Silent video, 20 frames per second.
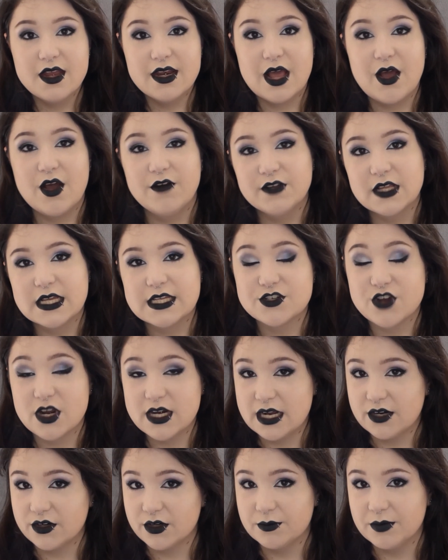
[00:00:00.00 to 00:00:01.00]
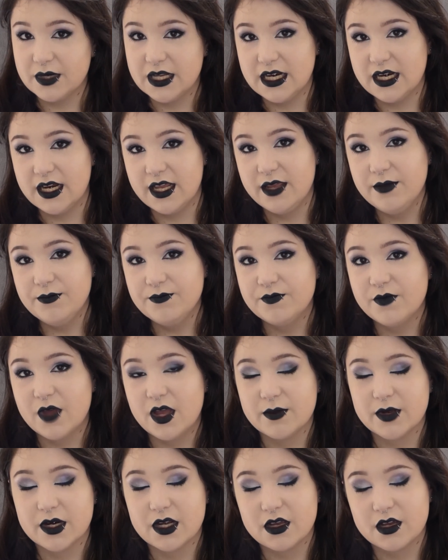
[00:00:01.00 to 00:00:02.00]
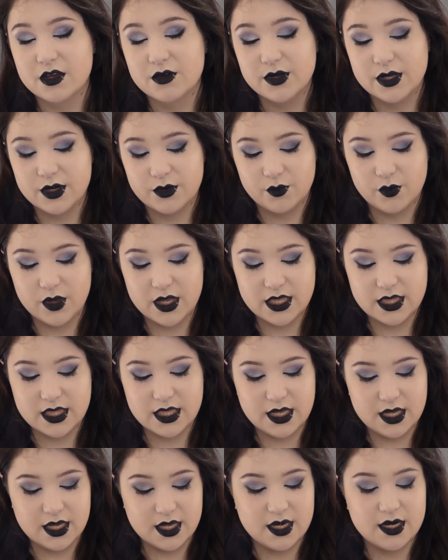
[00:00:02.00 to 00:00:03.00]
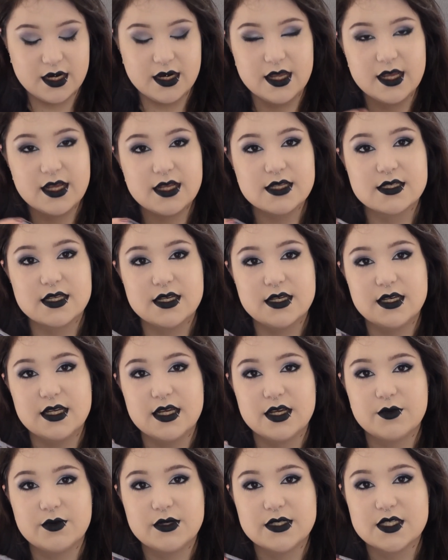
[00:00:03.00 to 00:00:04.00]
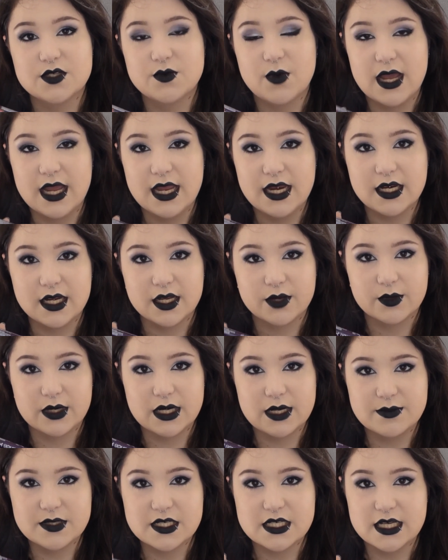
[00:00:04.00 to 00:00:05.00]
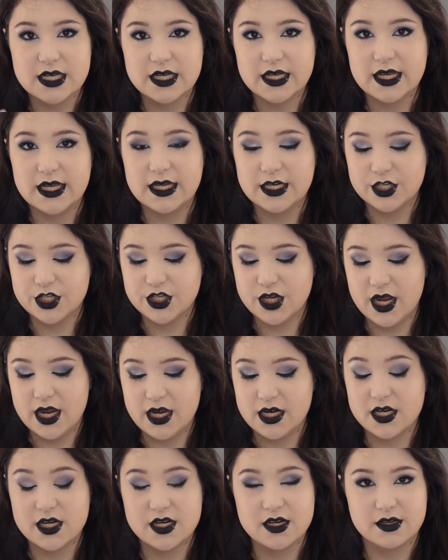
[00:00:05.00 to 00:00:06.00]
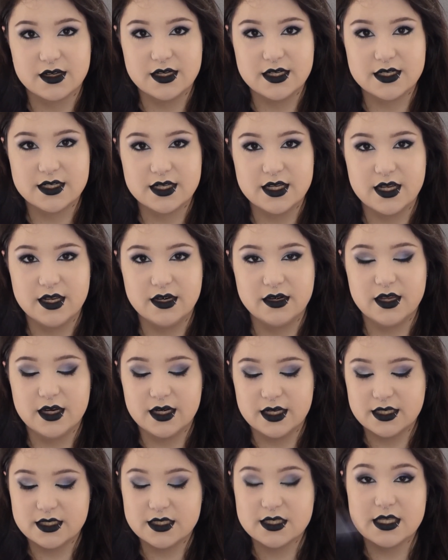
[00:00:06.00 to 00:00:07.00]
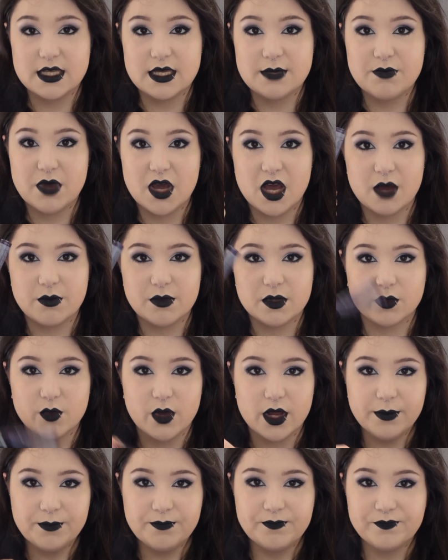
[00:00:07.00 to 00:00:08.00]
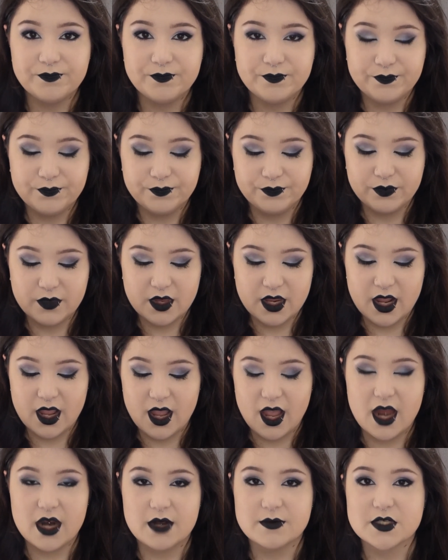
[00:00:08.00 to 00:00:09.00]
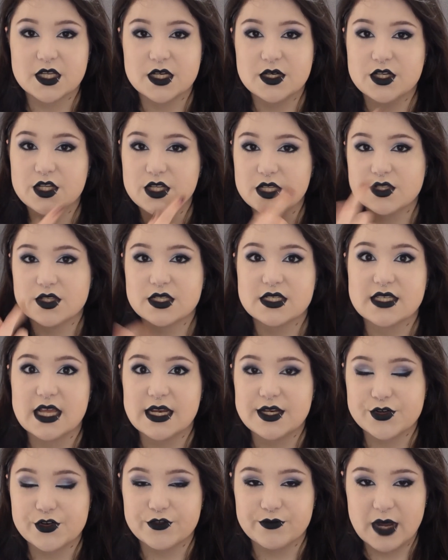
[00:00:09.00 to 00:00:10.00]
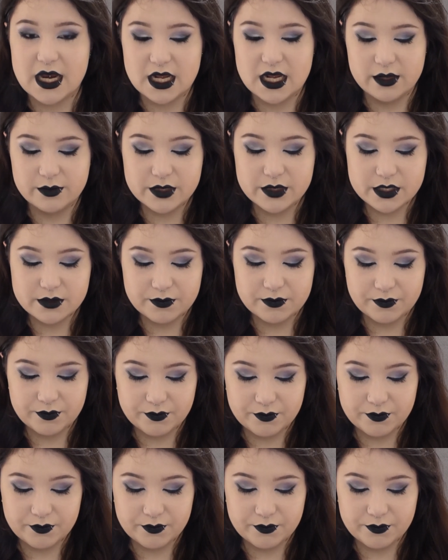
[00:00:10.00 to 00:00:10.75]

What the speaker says: Now after that's dried down completely, I'm going to go in with the NYX Liquid Suede liquid lipstick in shade 19, and it's the purple one. And I'm just going to do this in the centre of my lips.